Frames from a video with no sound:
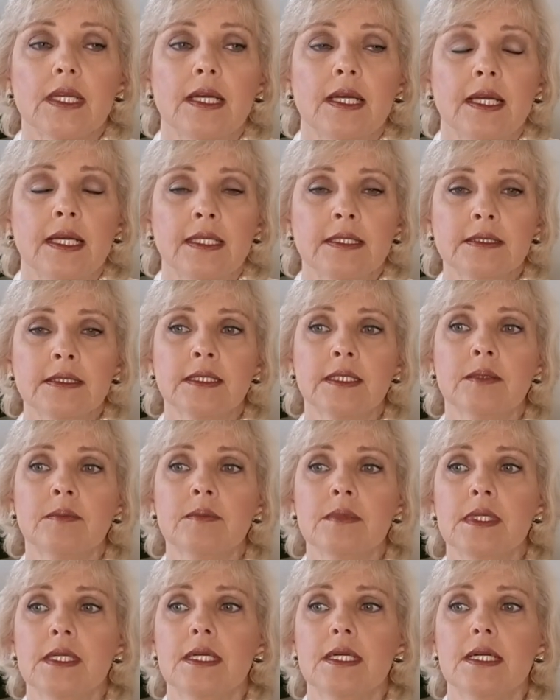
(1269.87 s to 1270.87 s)
and
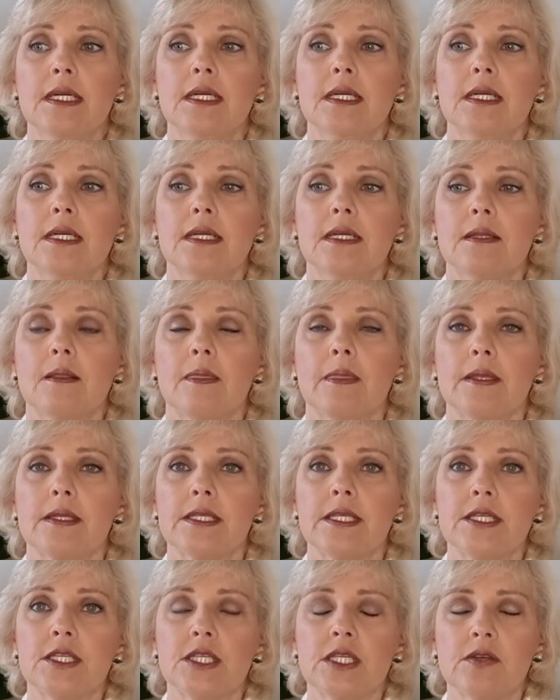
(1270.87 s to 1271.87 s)

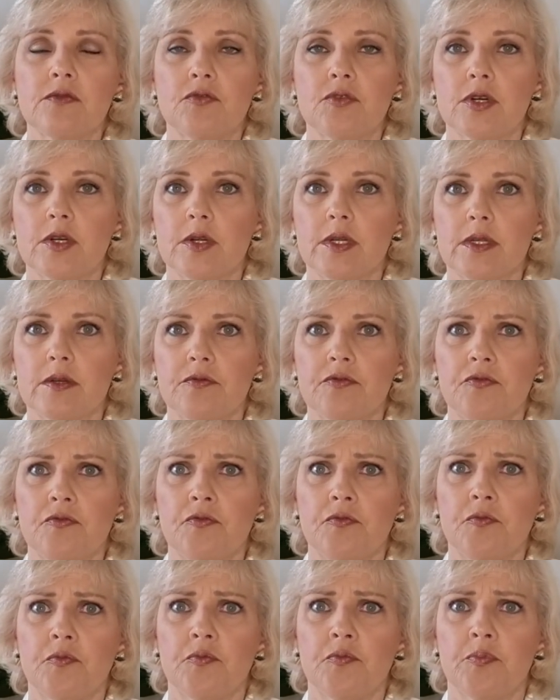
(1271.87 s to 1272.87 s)
teaching for a
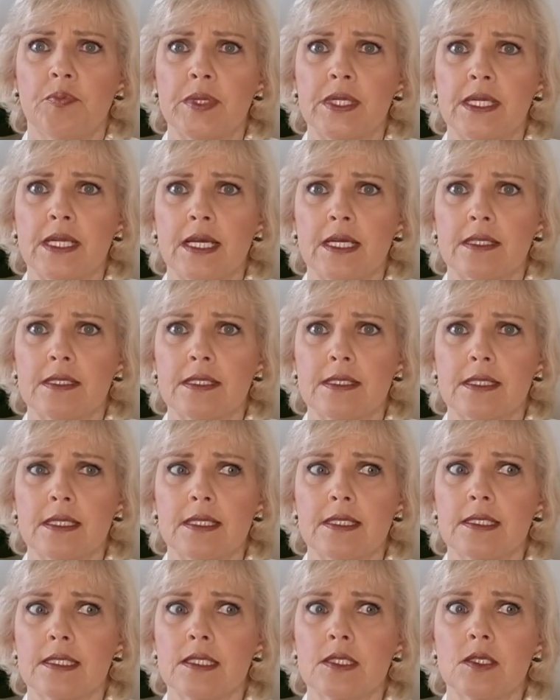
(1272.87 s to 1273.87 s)
bit like this. And I
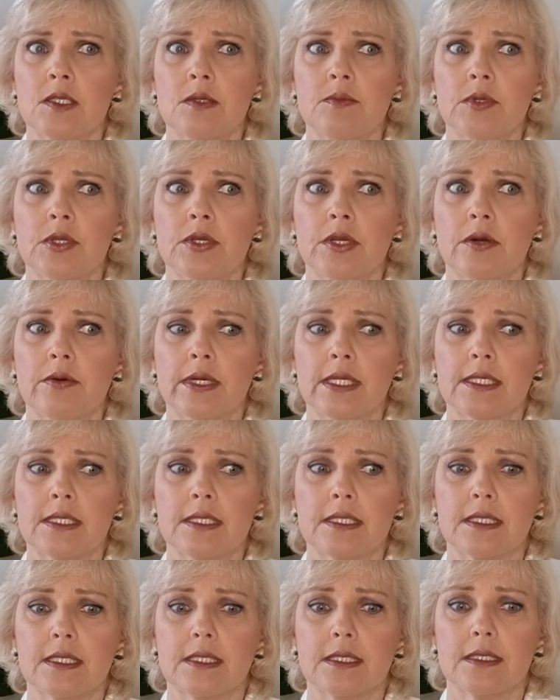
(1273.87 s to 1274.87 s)
said to him, you know what?
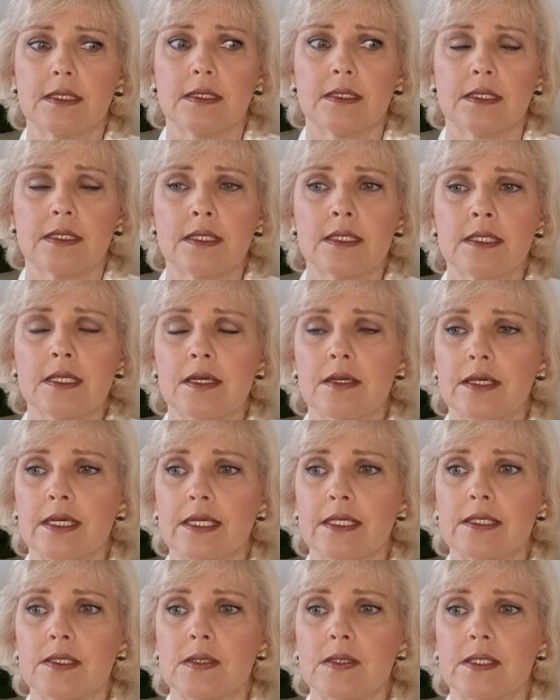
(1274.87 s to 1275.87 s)
This is now
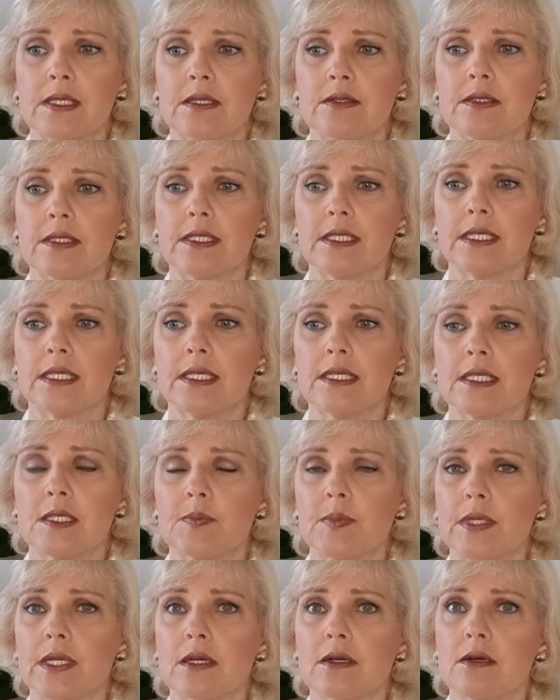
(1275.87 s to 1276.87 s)
going to sound ridiculous,
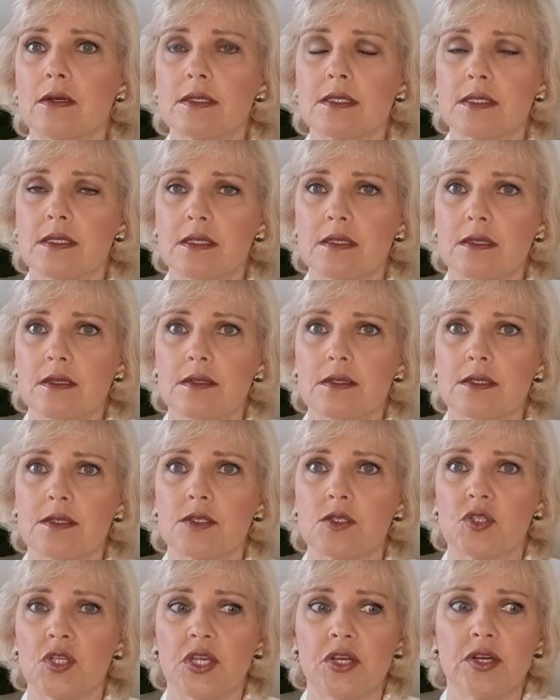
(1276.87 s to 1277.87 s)
but I can't sit on this
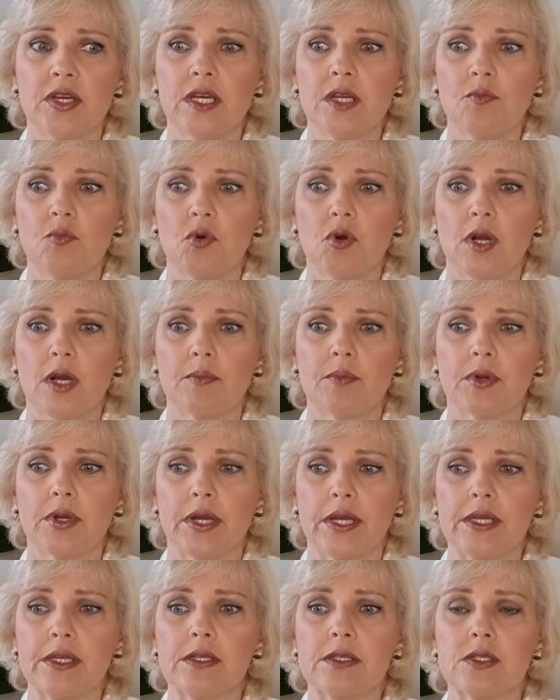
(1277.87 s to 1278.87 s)
chair anymore. I'm
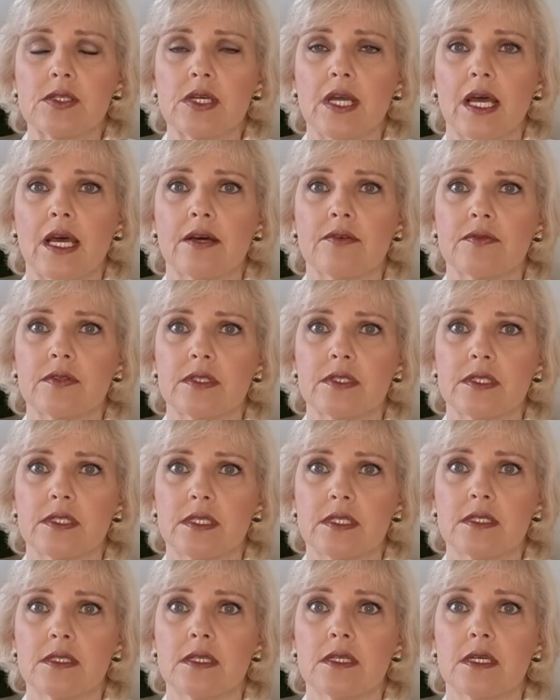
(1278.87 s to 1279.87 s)
going to have to
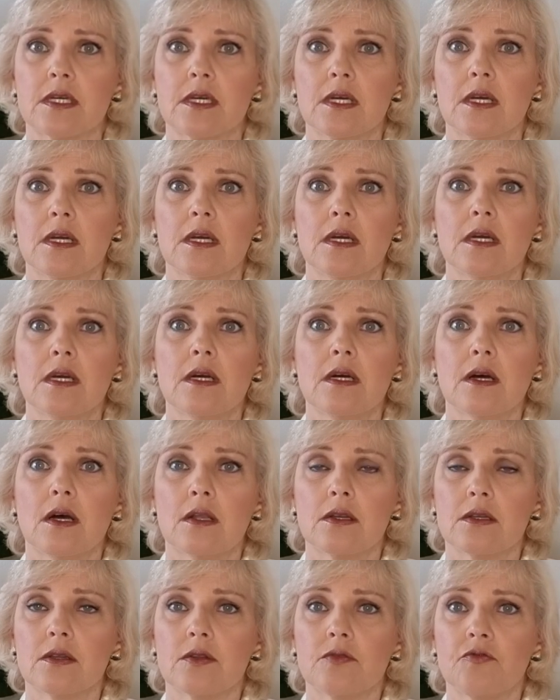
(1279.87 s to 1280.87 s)
sit
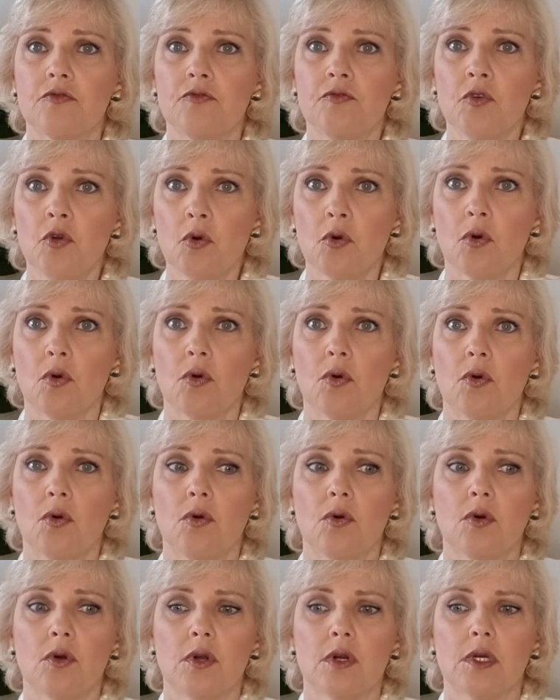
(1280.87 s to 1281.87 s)
on the floor.
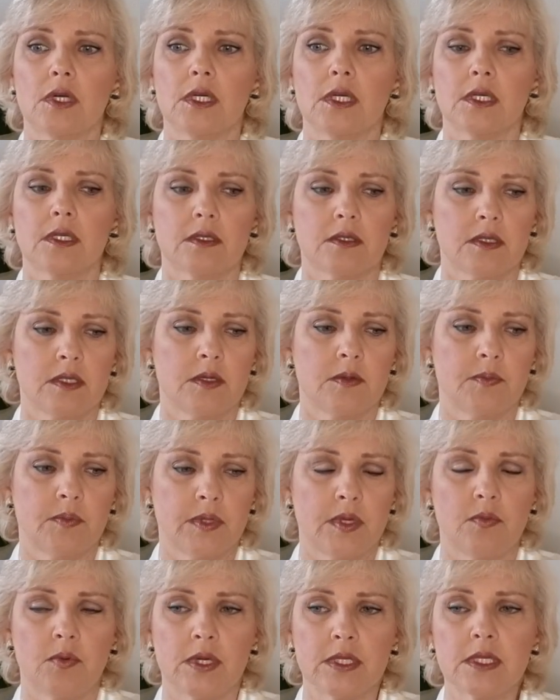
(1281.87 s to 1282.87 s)

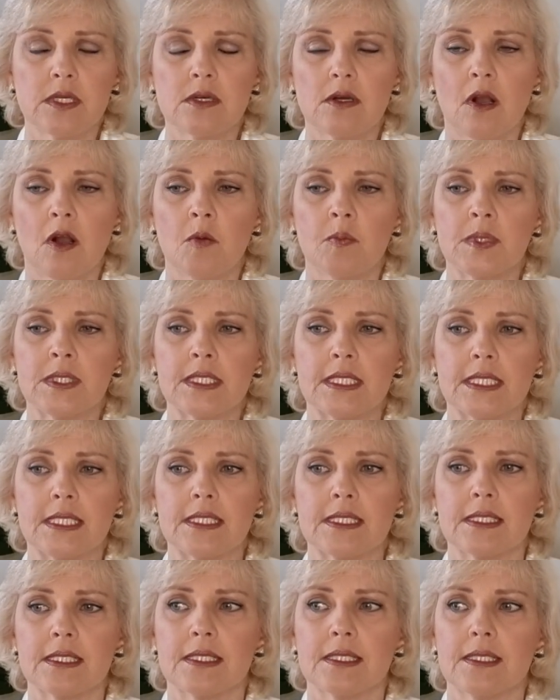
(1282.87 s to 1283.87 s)
There was a carpet
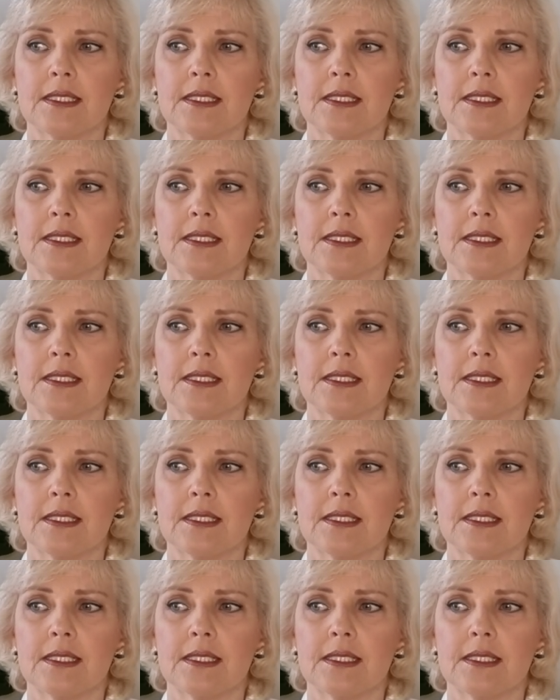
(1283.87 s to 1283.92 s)
in.